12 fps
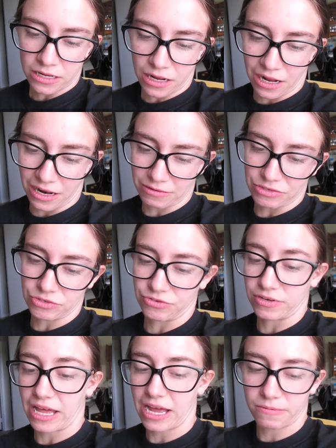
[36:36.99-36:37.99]
Use
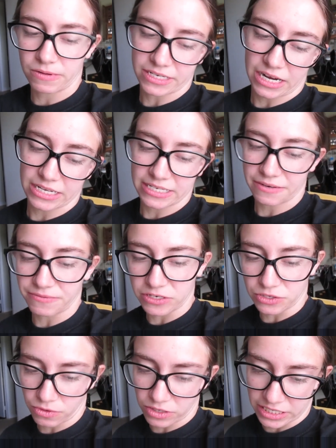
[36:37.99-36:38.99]
reliable
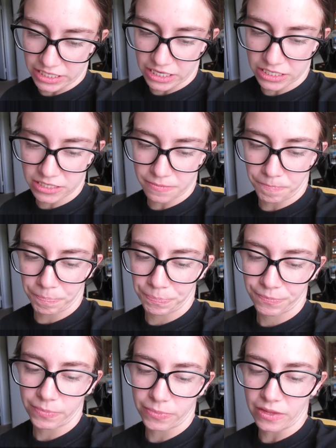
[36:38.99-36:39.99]
scientific sources.
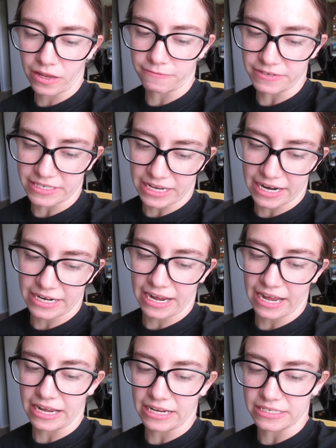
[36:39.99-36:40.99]
If a site
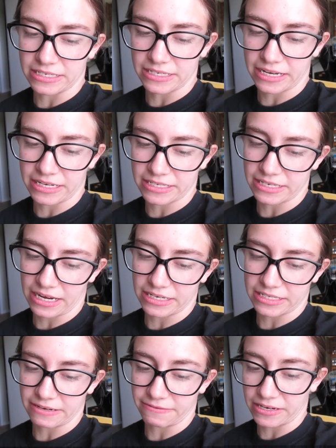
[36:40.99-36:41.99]
has a
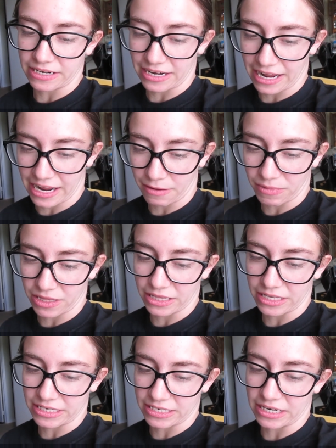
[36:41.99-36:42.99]
scientific name
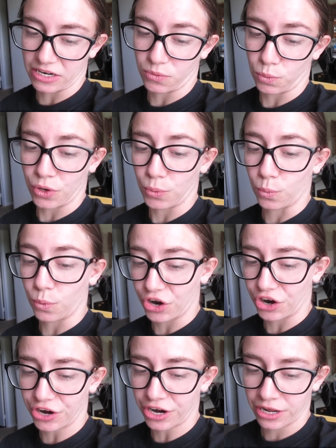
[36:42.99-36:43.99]
listed in one
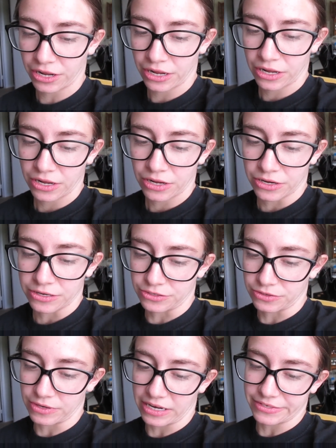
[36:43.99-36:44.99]
word,
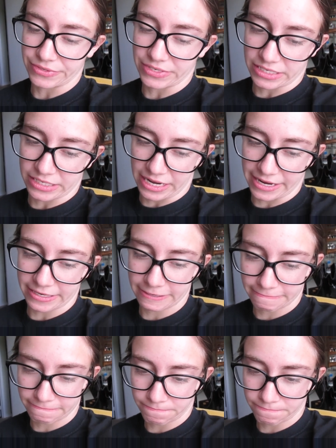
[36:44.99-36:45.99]
do not use the site.
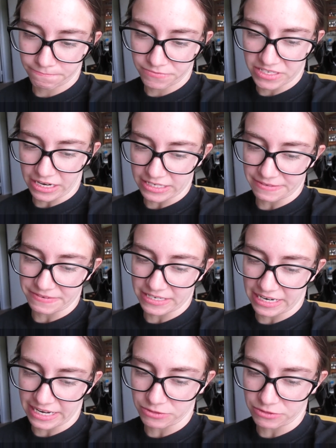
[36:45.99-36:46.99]

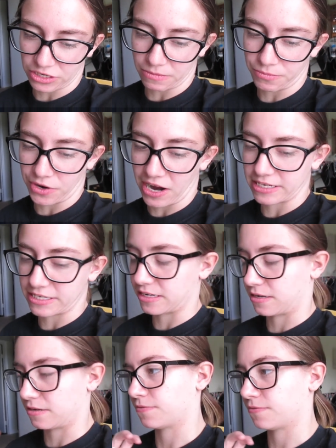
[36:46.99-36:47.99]
Scientific names are comprised
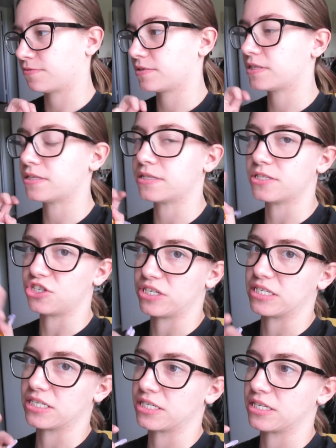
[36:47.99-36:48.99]
of the
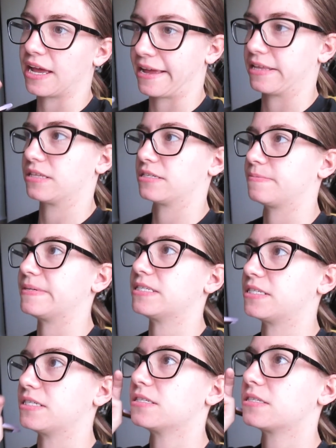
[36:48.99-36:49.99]
genus and the
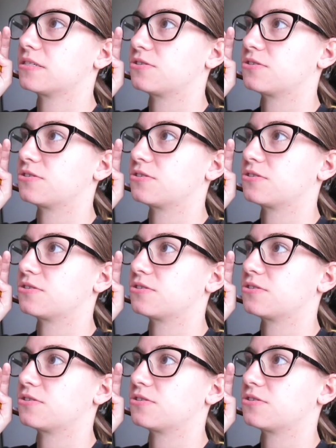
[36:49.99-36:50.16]
species.